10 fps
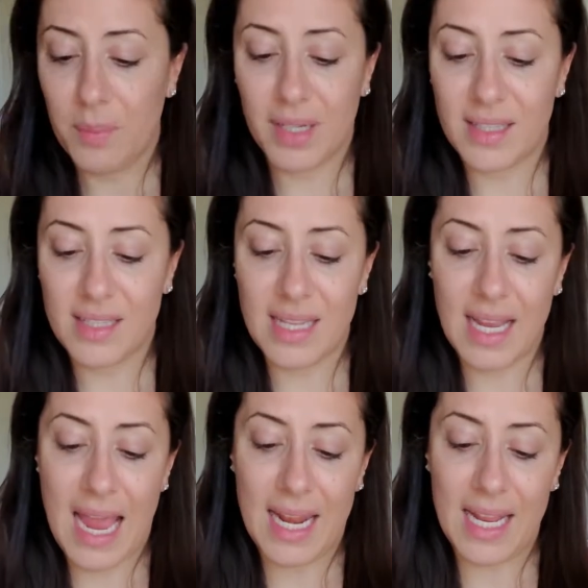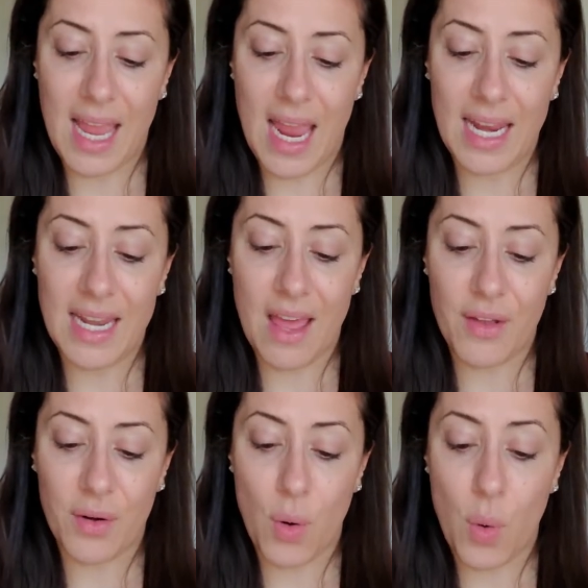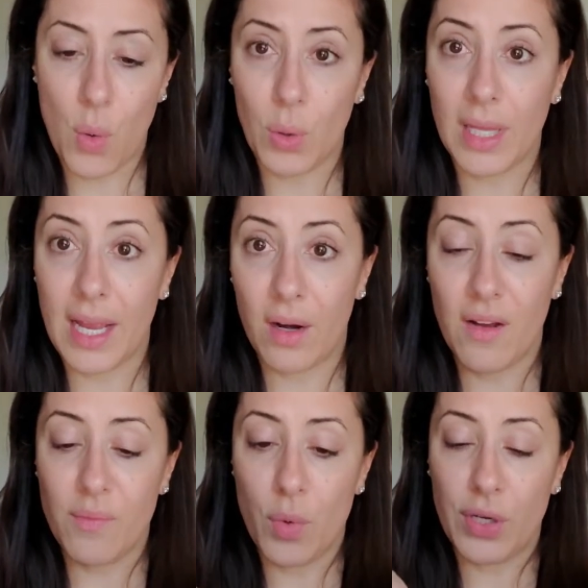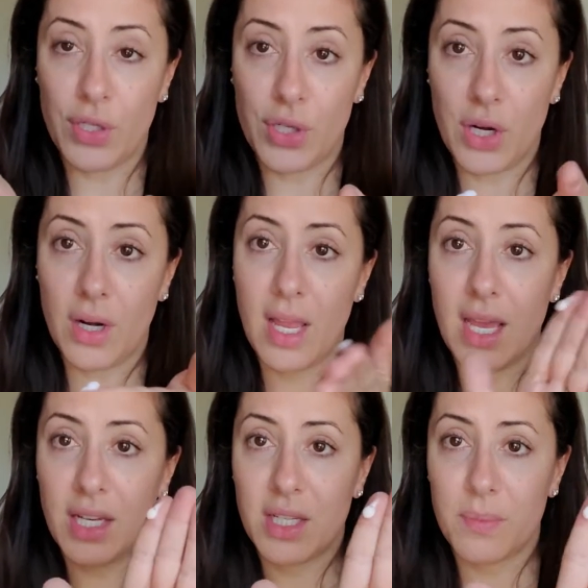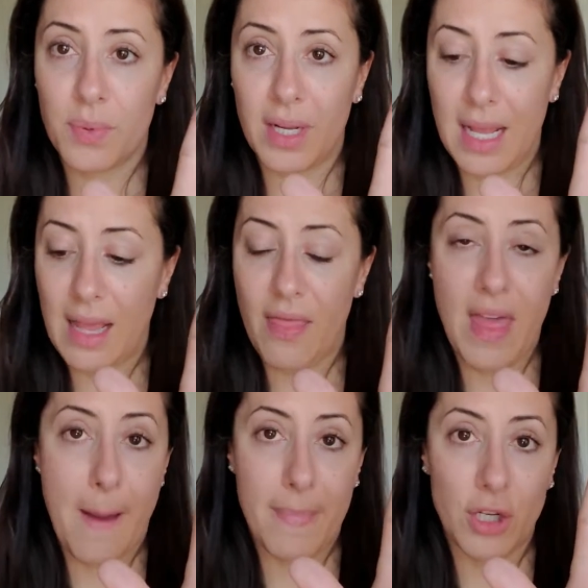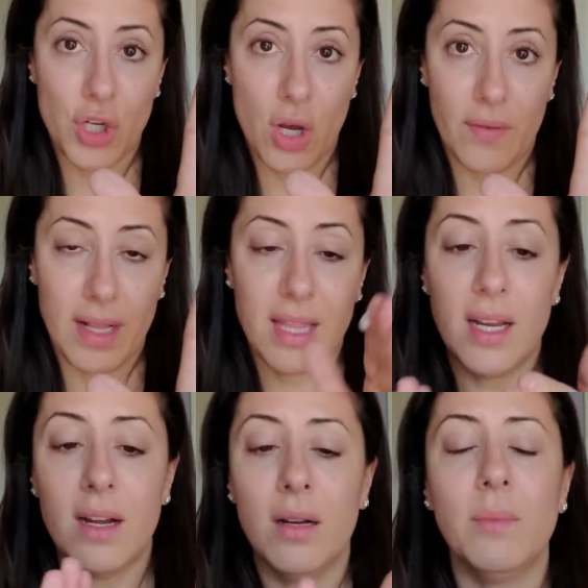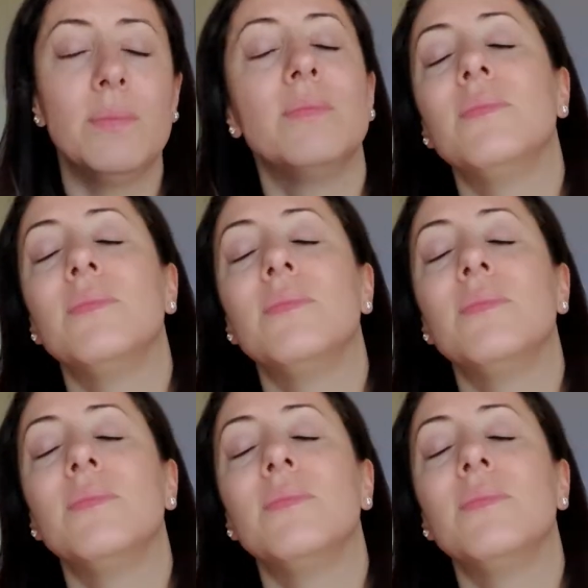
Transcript: because it's like adding another whole layer of moisture. Just putting like that much on right there.